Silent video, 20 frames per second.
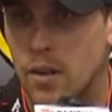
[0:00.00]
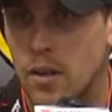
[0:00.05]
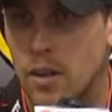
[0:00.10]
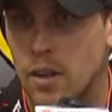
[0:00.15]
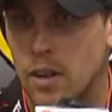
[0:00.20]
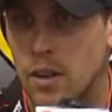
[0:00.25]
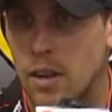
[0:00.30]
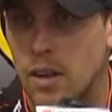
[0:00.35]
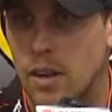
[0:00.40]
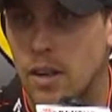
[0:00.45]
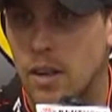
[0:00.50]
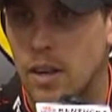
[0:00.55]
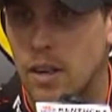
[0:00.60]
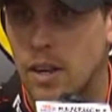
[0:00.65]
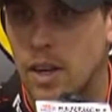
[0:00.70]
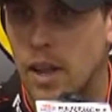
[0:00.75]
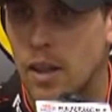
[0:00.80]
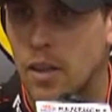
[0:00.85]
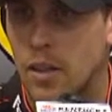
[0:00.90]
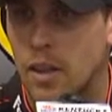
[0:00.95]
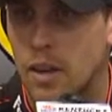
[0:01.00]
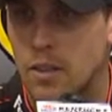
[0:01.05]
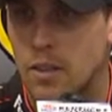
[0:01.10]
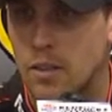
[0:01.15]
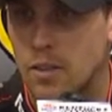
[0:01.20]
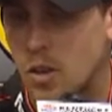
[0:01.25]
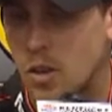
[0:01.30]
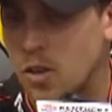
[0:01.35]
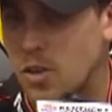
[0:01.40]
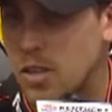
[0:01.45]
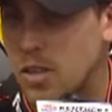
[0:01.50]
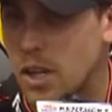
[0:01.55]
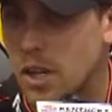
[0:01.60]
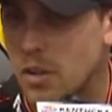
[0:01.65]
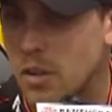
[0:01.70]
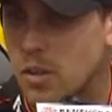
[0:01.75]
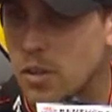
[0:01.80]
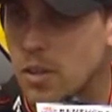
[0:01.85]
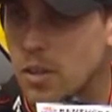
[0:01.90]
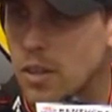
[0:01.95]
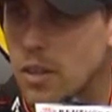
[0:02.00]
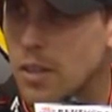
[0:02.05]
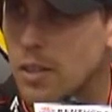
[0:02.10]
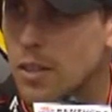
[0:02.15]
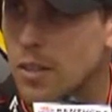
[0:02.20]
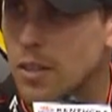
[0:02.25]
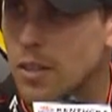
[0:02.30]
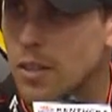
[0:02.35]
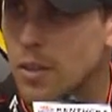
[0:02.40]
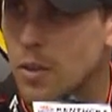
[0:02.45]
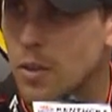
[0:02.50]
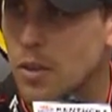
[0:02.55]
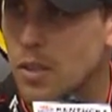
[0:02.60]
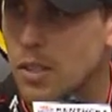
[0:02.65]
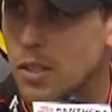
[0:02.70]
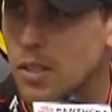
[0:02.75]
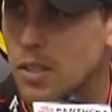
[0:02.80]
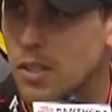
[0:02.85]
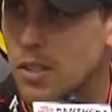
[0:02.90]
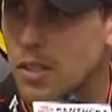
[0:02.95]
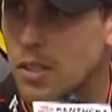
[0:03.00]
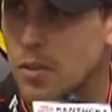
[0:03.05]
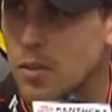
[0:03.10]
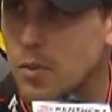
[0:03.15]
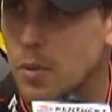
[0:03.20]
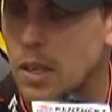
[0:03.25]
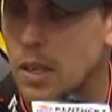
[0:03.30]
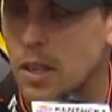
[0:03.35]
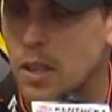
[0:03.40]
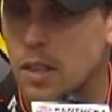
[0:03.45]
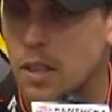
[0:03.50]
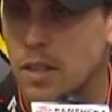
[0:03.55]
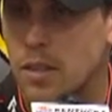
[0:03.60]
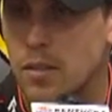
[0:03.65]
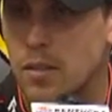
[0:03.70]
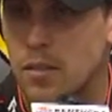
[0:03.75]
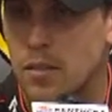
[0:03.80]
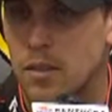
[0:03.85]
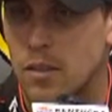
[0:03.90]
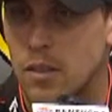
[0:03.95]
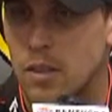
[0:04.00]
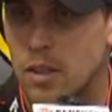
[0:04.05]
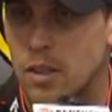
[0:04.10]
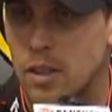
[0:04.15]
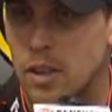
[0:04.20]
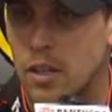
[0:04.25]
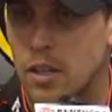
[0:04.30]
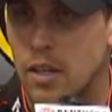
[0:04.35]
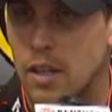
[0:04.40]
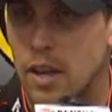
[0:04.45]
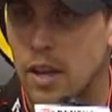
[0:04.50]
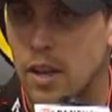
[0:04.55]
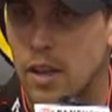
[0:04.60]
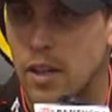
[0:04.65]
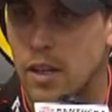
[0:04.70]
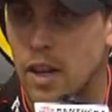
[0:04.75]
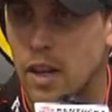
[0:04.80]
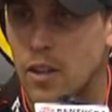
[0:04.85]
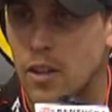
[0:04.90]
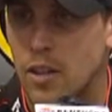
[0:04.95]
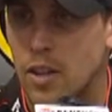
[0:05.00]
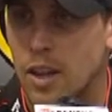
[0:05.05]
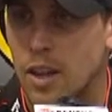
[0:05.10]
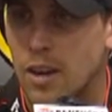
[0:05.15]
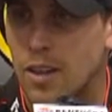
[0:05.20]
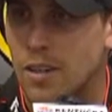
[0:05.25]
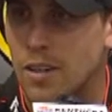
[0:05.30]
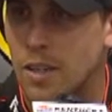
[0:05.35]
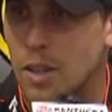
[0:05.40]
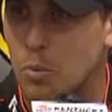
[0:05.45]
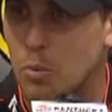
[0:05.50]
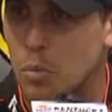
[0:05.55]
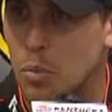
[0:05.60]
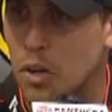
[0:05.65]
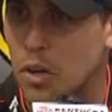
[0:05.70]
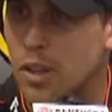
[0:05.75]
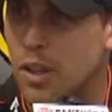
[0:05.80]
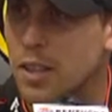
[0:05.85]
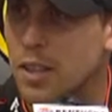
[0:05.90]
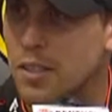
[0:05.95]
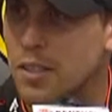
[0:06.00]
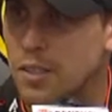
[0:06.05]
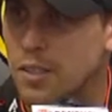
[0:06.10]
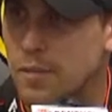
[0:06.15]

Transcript: And now that it's all settled, you know, it's just been a good day, and now you kind of can breathe easy.